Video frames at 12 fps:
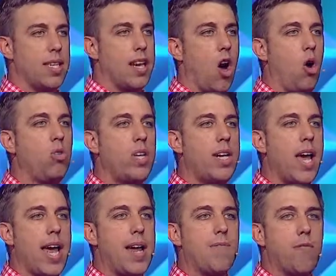the only
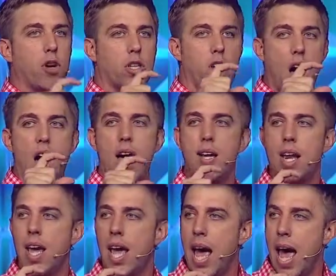name for God
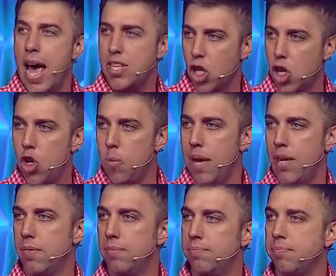as a
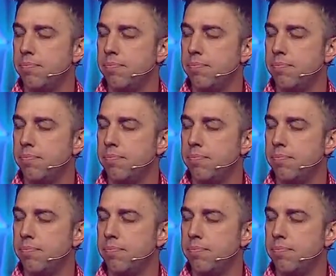human.